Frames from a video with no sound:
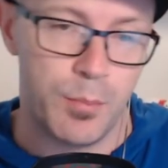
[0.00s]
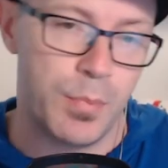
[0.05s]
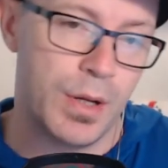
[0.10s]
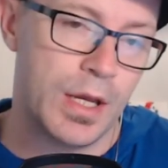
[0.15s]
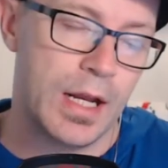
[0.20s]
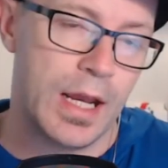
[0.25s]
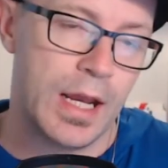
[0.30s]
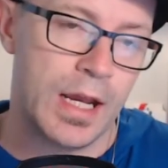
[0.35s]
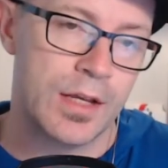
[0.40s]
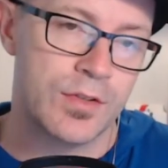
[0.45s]

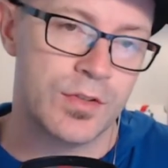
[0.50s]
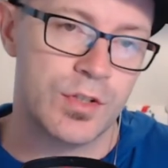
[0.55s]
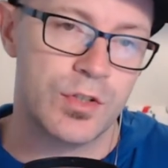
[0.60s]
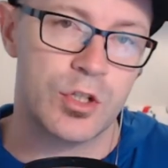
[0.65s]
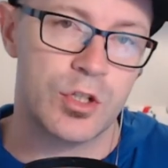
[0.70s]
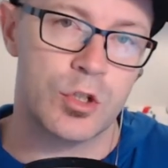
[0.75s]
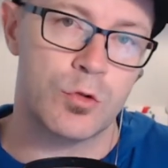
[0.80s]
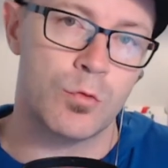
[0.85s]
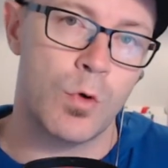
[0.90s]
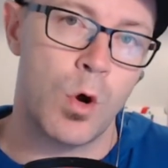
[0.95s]
but as
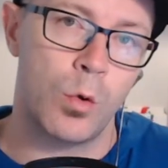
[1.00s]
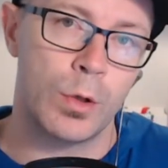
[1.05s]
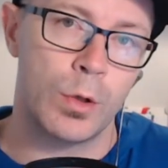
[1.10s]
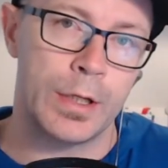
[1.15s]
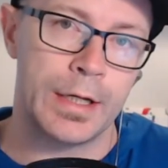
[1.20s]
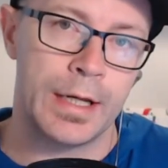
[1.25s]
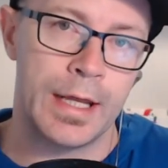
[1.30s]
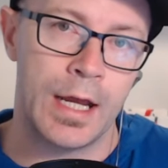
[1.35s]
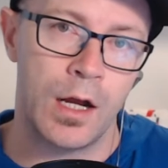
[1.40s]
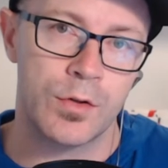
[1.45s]
this is
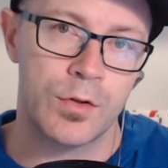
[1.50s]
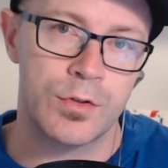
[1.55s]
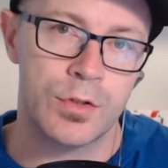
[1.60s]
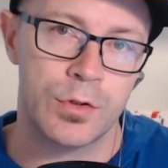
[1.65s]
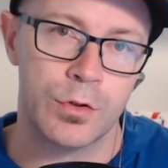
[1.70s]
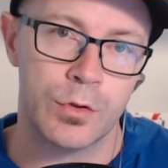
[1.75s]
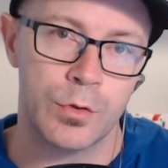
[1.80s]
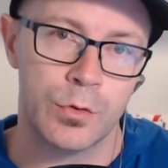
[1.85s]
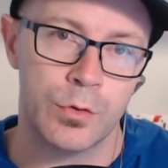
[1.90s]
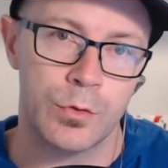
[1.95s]
rolling out
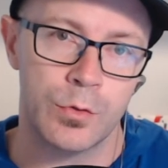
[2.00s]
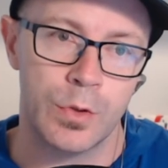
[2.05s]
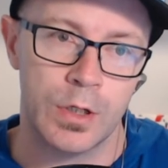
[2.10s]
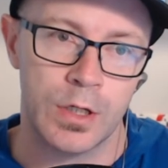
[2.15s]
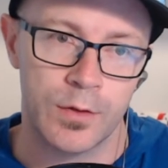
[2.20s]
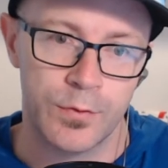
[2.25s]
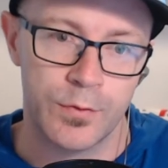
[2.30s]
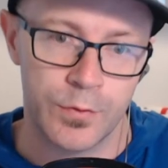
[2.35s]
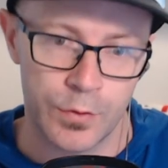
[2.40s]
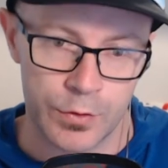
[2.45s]
to
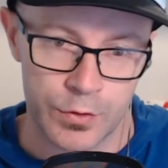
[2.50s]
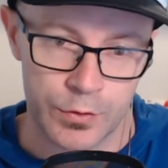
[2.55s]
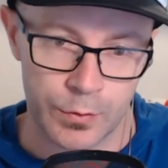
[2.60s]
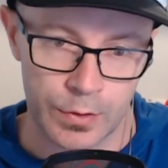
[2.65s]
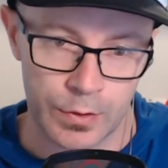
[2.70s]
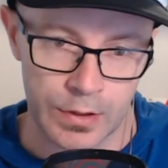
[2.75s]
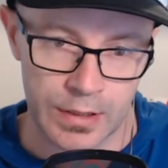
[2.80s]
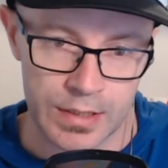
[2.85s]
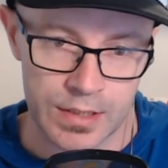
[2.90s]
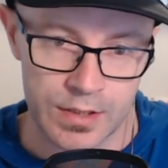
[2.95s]
first
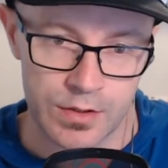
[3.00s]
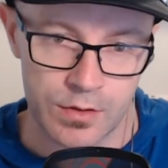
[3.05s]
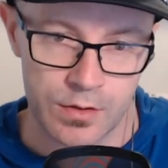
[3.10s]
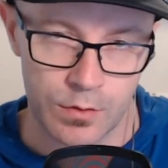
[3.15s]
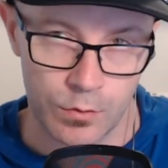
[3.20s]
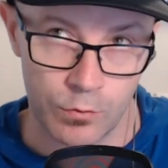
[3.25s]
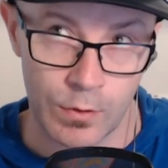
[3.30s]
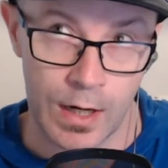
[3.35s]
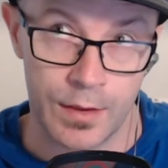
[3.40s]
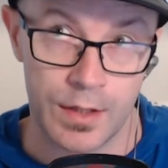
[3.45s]
release,
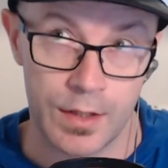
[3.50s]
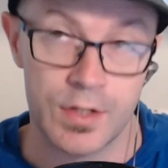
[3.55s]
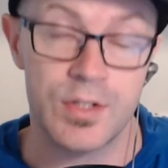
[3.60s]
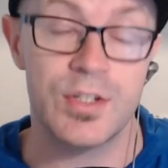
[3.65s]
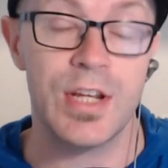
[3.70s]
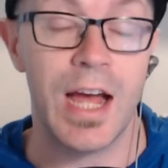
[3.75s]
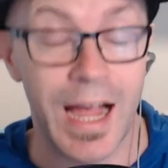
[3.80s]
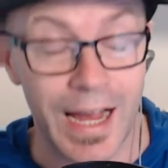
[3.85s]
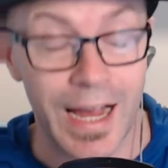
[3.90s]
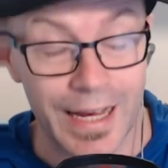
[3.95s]
or rather
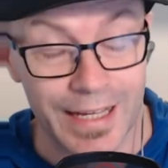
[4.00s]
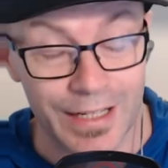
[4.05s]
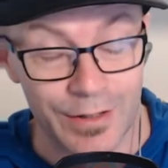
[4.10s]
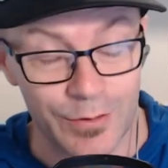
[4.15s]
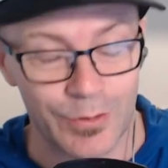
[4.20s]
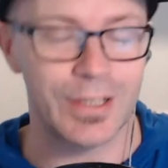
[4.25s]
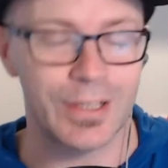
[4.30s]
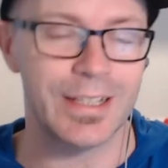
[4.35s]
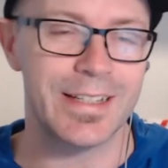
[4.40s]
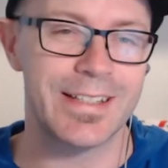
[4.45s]

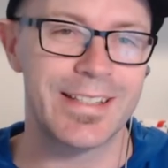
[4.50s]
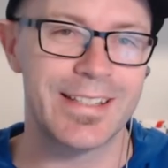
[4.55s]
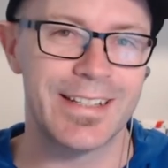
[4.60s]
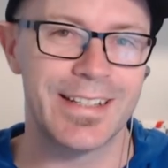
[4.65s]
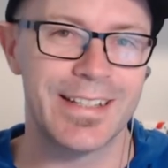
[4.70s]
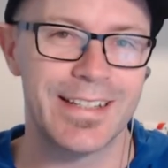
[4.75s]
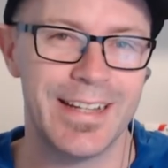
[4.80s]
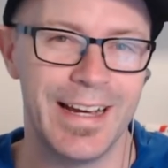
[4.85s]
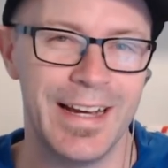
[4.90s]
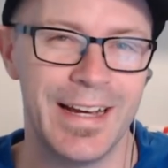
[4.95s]
targeted
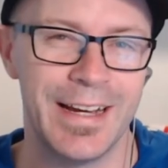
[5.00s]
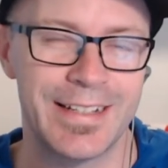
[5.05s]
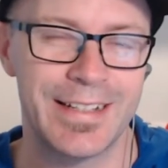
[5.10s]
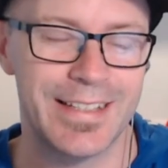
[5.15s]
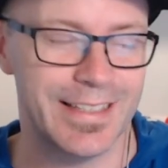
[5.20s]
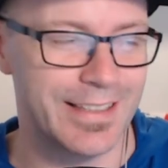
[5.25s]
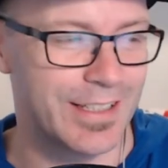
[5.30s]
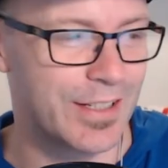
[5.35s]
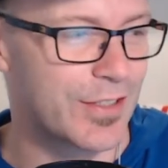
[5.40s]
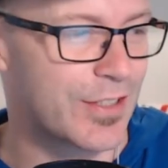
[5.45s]
release
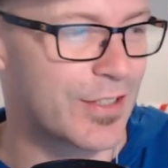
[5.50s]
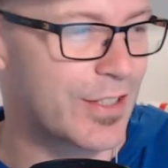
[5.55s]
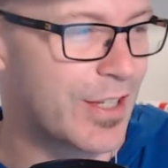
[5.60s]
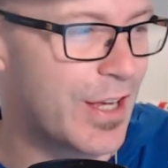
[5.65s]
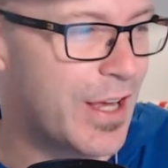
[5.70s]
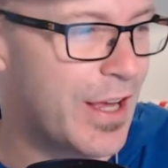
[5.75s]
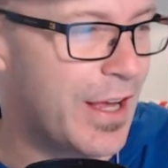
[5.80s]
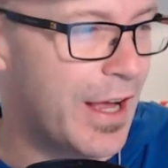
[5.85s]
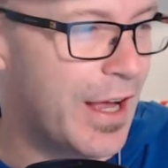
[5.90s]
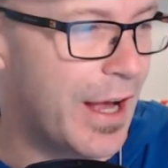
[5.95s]
tenants,
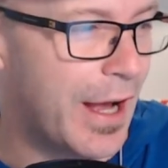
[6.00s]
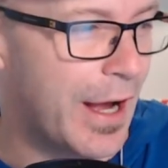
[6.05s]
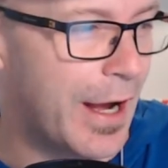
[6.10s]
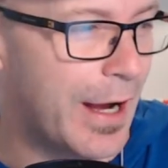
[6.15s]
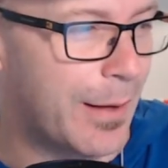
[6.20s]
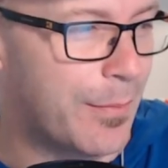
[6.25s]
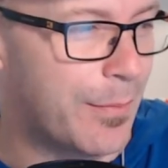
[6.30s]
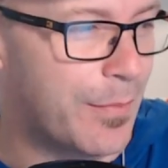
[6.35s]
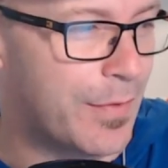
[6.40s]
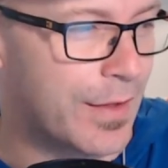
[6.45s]

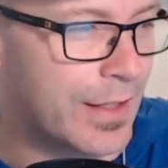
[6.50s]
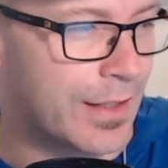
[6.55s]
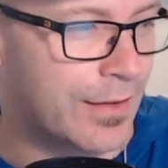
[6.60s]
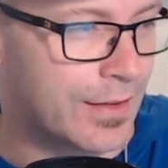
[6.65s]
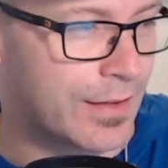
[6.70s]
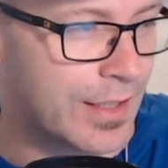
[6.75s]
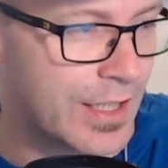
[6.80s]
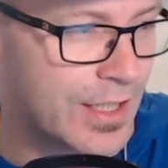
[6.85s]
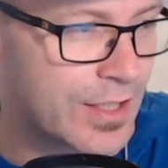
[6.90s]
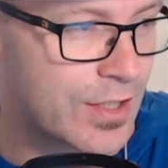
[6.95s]

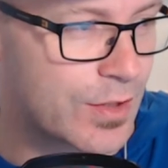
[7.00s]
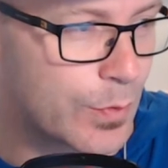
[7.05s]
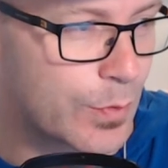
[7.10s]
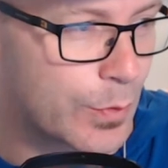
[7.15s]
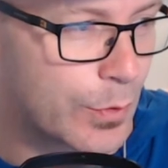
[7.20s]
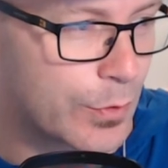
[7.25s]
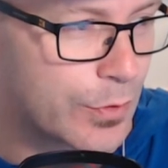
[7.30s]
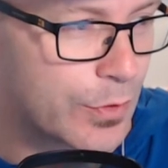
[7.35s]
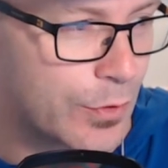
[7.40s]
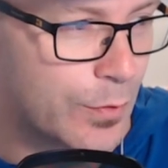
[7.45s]
then guests
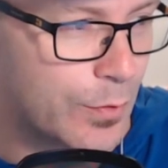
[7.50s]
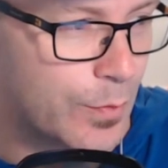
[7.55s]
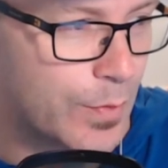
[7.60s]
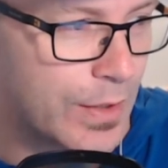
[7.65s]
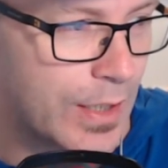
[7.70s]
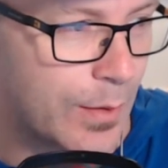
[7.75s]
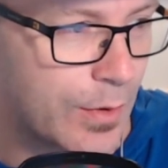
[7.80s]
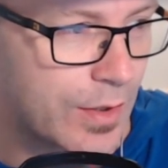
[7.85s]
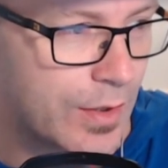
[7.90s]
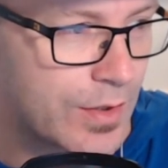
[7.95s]
will soon
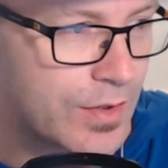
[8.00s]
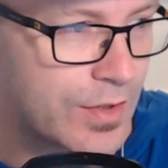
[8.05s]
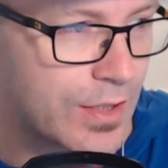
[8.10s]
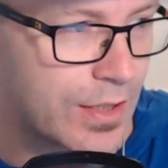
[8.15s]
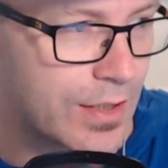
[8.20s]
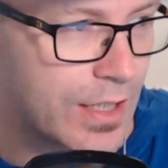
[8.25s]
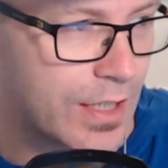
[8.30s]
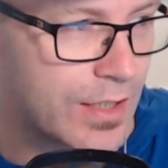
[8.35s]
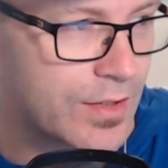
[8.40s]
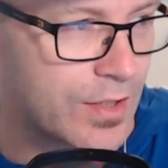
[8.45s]
be able to
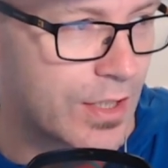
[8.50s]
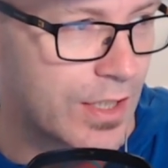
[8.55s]
see that.